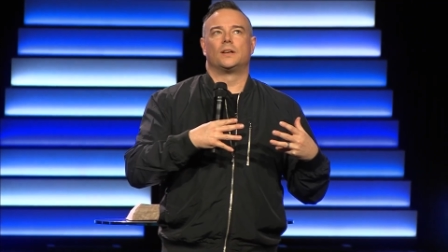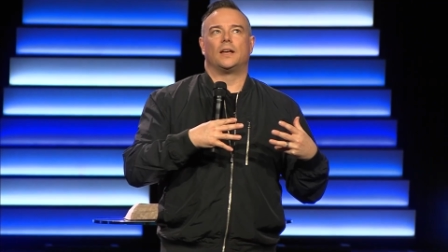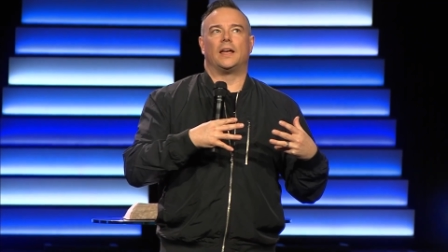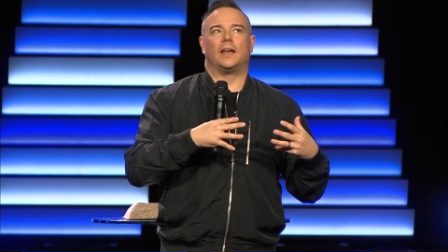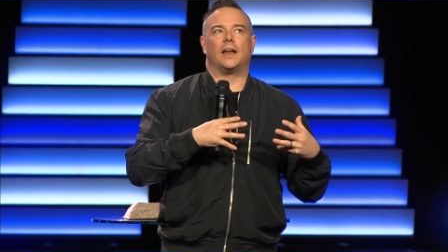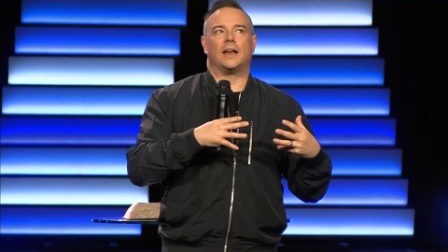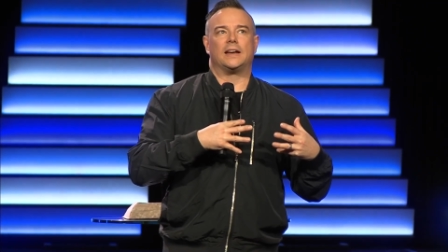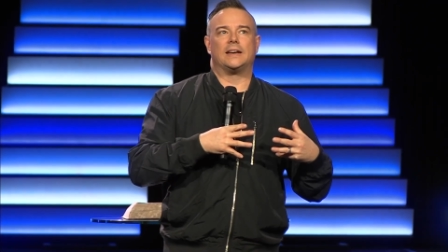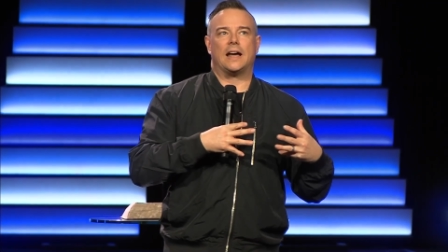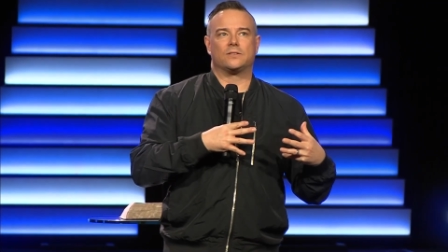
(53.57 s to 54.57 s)
and
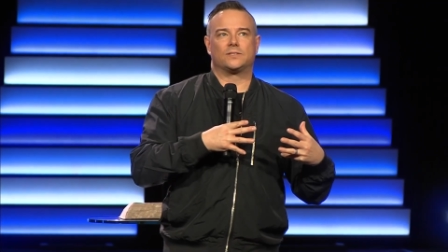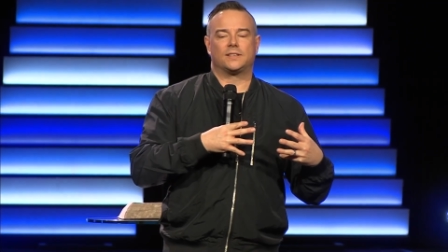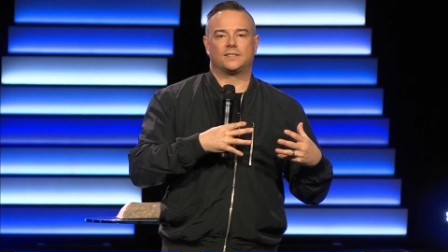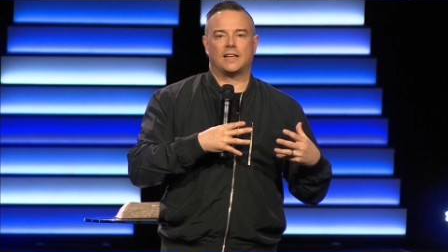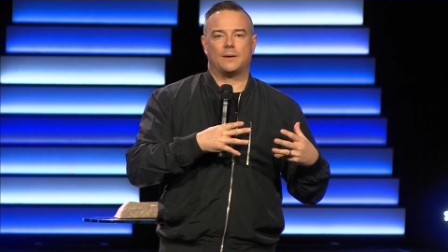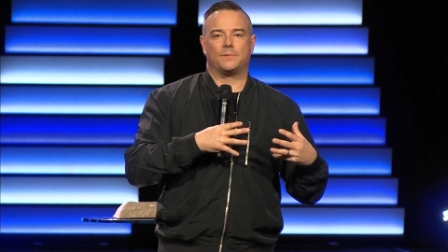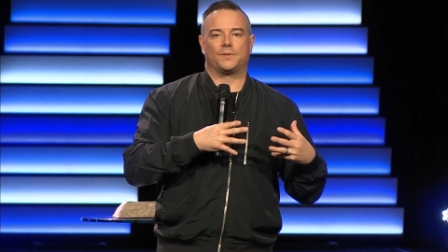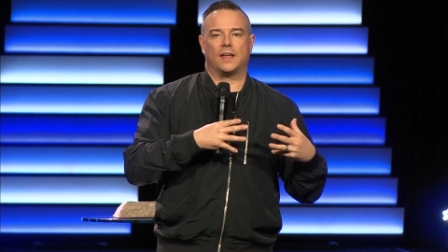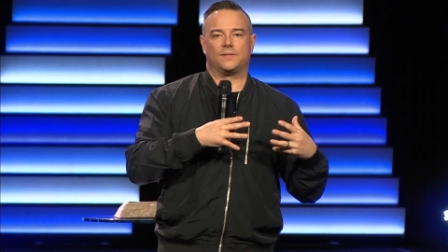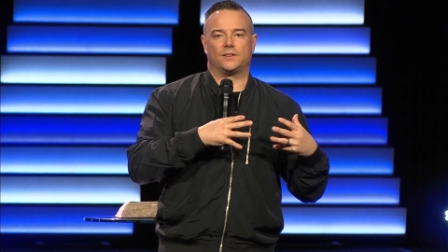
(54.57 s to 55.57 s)
announce the Sabbath
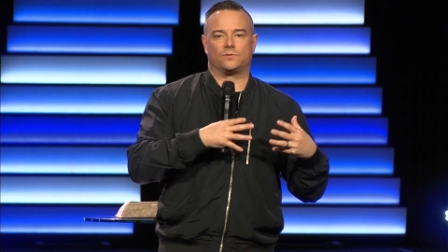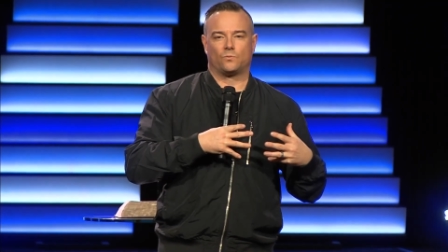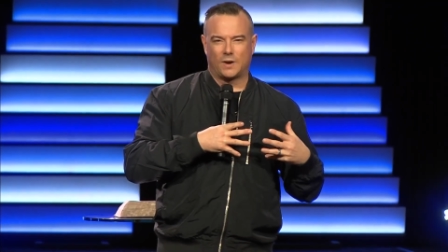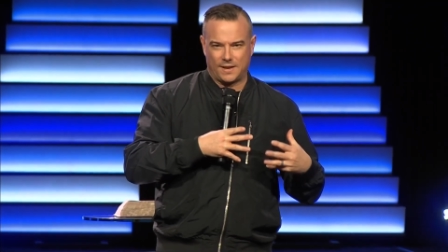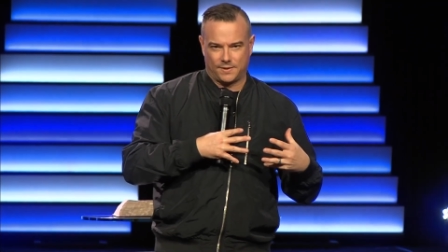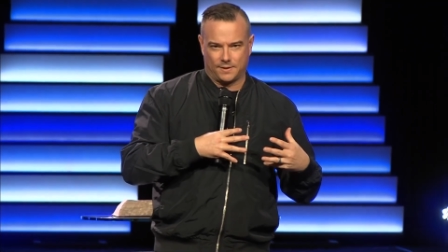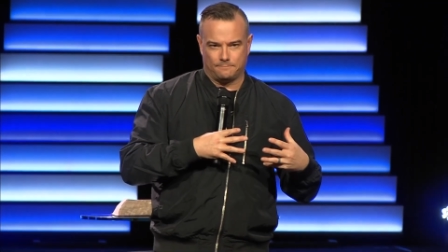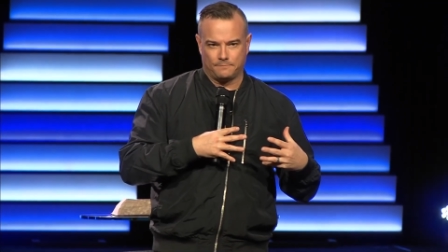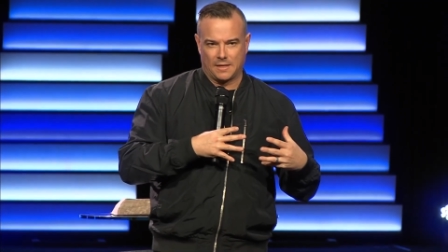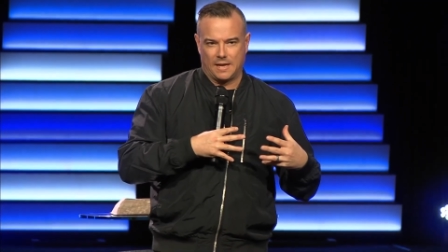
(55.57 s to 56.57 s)
and this rhythm,